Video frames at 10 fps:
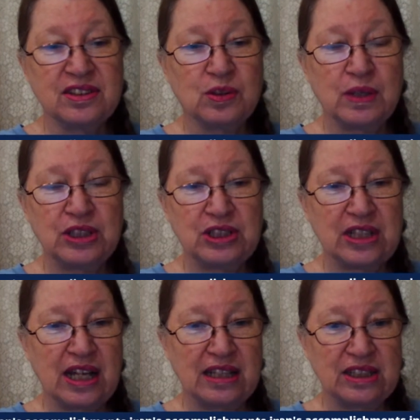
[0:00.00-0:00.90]

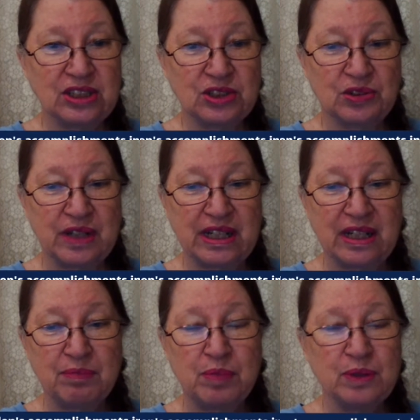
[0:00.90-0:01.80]
question on the
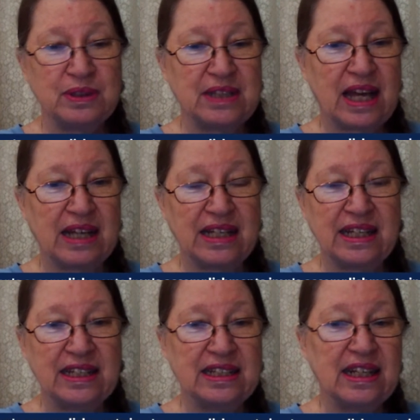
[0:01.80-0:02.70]
screen, post that
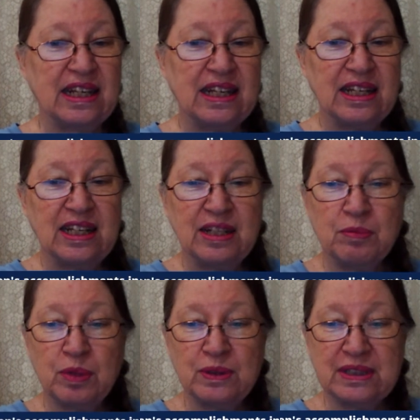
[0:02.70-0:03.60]

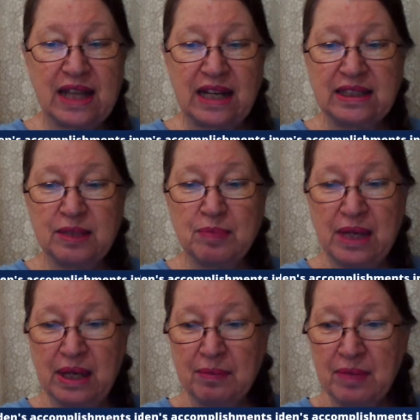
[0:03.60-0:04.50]
as a
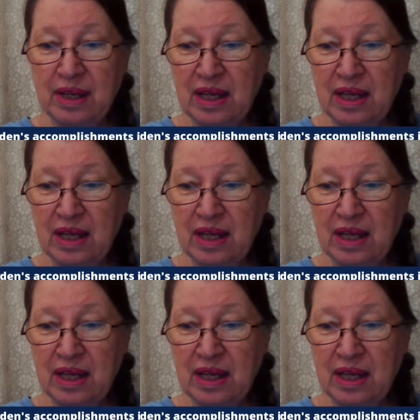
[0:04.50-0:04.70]
meme.